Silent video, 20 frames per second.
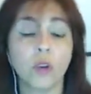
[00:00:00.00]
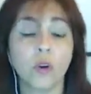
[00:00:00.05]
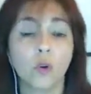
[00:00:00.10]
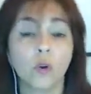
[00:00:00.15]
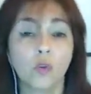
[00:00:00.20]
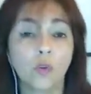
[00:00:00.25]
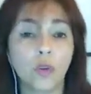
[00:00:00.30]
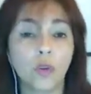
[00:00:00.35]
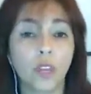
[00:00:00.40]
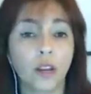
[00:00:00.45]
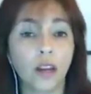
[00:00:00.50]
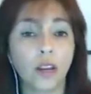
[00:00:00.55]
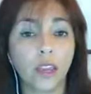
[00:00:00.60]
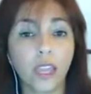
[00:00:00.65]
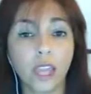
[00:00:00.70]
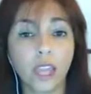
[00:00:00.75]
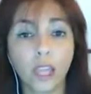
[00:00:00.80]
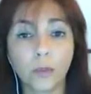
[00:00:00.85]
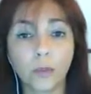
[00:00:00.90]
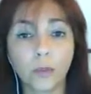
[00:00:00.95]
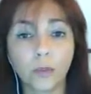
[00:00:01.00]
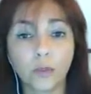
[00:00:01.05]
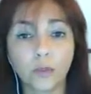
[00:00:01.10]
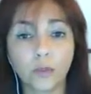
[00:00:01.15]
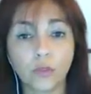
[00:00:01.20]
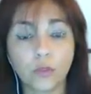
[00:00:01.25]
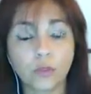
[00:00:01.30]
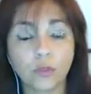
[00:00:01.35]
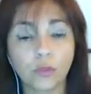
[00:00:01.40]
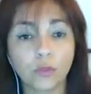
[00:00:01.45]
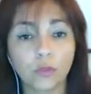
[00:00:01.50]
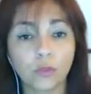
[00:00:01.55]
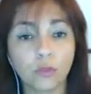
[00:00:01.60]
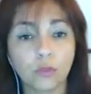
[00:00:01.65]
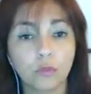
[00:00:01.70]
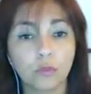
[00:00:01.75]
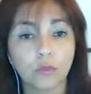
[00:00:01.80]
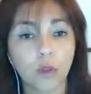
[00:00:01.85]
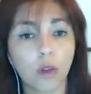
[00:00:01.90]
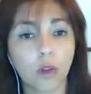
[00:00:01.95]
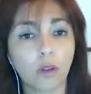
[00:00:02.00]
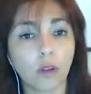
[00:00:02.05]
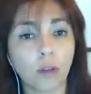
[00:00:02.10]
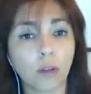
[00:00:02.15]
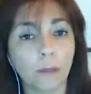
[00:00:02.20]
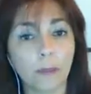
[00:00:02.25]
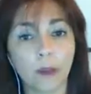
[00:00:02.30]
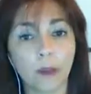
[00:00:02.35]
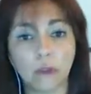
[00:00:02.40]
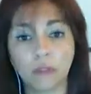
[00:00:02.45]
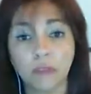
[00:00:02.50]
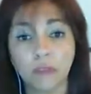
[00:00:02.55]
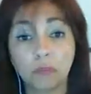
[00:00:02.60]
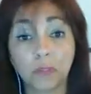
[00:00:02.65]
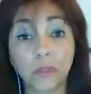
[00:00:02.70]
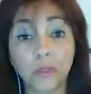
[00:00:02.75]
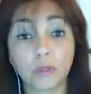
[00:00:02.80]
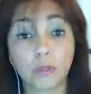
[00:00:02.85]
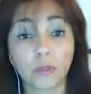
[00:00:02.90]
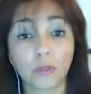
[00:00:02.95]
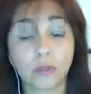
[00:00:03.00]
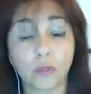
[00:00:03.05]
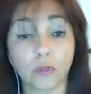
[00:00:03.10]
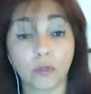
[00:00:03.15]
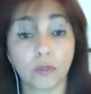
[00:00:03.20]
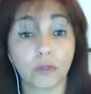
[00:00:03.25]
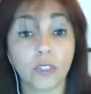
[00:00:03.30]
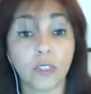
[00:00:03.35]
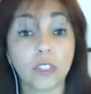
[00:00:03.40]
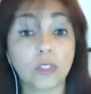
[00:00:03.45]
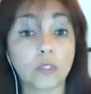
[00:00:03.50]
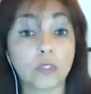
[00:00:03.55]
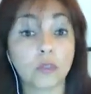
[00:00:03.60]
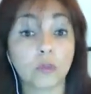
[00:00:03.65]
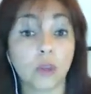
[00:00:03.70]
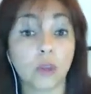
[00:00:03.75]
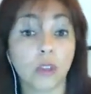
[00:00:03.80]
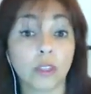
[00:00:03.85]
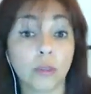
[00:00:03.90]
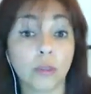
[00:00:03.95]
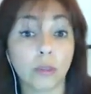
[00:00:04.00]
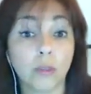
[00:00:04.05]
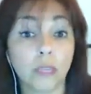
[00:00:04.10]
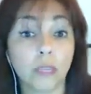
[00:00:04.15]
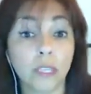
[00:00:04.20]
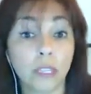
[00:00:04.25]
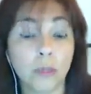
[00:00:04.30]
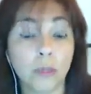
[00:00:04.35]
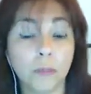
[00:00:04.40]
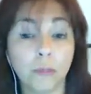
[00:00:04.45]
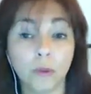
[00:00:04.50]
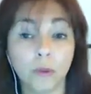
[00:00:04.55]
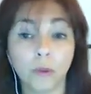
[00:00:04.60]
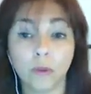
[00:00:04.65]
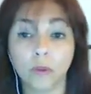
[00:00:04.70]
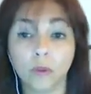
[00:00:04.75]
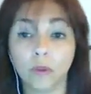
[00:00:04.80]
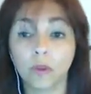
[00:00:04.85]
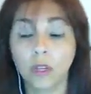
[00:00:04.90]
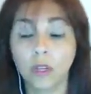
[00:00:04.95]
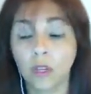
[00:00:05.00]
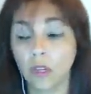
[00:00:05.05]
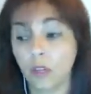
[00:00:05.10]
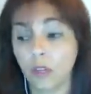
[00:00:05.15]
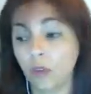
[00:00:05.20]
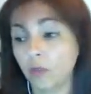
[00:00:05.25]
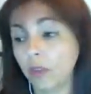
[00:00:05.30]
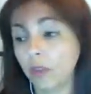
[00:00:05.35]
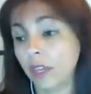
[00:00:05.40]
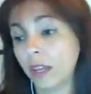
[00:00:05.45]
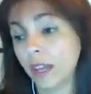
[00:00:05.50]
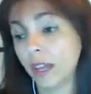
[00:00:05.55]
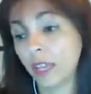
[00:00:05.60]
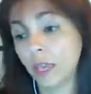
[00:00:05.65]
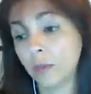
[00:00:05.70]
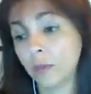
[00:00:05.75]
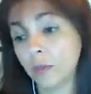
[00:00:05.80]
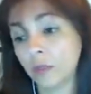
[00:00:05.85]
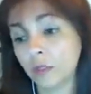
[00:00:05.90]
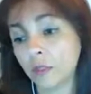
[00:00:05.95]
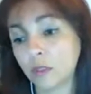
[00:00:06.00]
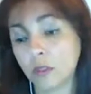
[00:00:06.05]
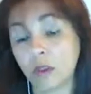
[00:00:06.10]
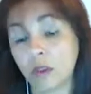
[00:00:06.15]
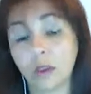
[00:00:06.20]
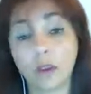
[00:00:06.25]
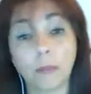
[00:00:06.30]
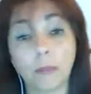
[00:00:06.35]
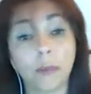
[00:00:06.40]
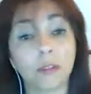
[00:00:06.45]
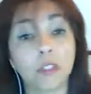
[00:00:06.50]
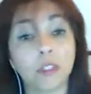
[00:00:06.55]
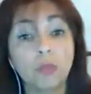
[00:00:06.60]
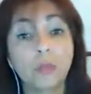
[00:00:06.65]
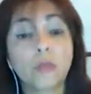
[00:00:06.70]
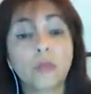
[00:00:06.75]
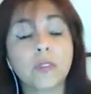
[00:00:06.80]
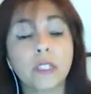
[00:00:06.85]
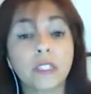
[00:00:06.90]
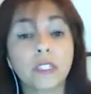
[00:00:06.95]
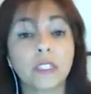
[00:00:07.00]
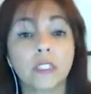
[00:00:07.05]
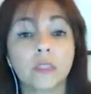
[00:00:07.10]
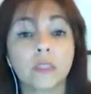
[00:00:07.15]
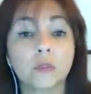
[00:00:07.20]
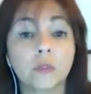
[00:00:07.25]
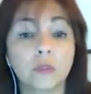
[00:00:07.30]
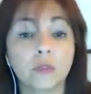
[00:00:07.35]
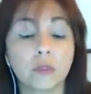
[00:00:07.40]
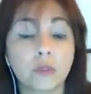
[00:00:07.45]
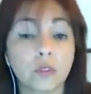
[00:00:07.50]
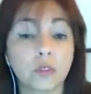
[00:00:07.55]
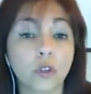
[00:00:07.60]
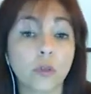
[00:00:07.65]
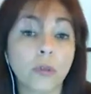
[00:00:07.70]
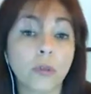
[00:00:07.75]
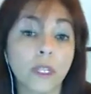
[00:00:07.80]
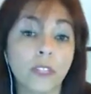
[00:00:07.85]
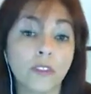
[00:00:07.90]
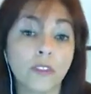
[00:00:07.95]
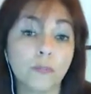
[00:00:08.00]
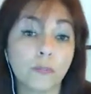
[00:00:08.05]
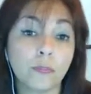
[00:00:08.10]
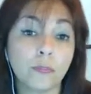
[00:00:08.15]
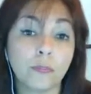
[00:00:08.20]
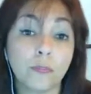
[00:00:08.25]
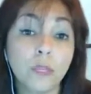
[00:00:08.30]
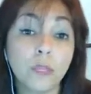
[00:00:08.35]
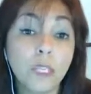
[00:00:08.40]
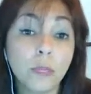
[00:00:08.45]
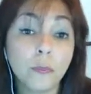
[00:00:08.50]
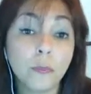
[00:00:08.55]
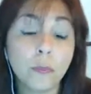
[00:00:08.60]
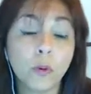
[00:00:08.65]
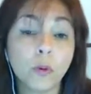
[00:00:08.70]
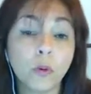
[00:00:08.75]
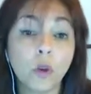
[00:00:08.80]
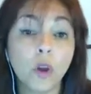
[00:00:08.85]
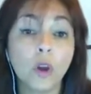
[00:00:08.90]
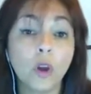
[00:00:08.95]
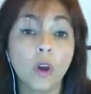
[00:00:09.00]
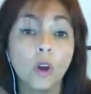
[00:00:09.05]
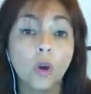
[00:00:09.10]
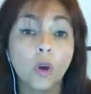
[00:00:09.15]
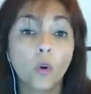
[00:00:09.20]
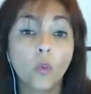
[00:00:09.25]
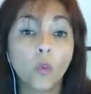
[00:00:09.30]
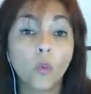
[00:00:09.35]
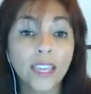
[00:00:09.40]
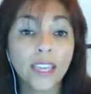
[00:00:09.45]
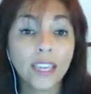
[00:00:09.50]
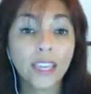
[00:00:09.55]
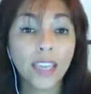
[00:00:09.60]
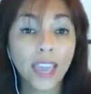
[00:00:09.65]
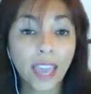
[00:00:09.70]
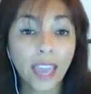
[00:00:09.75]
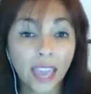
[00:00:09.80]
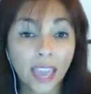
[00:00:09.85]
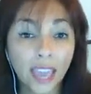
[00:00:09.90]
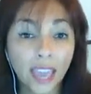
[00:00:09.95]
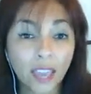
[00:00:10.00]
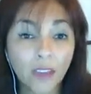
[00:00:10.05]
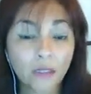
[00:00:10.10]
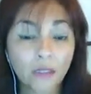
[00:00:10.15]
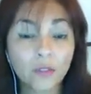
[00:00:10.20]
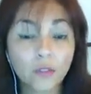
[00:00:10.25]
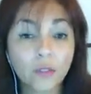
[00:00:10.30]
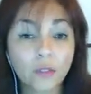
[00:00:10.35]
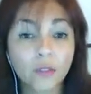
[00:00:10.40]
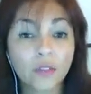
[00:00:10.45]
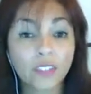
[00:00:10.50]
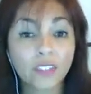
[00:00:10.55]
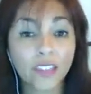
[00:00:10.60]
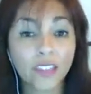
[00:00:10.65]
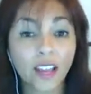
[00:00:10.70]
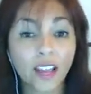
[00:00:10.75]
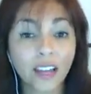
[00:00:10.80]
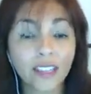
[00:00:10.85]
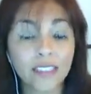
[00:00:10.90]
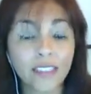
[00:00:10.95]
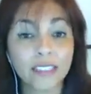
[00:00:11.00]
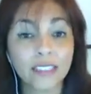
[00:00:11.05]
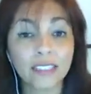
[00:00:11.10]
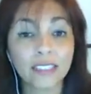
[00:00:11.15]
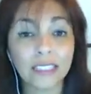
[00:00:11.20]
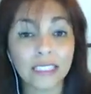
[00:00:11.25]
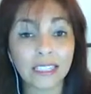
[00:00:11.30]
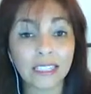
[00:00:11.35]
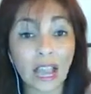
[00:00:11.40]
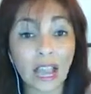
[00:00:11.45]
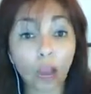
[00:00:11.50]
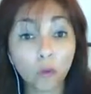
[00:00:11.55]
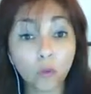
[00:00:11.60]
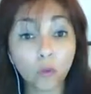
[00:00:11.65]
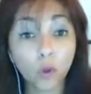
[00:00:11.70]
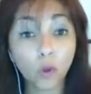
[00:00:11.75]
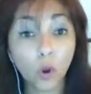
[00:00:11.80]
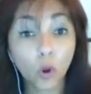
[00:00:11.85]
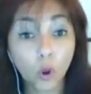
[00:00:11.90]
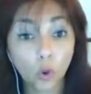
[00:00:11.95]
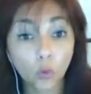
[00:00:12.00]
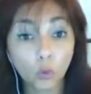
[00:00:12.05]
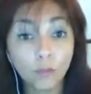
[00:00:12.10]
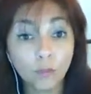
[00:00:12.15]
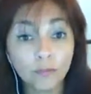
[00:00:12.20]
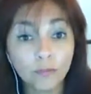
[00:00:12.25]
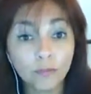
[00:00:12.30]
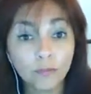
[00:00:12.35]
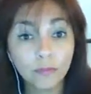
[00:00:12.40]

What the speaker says: we are able to talk about beautiful things to other people, we are able to talk about Spiritism to so many people, we have to start it in our home.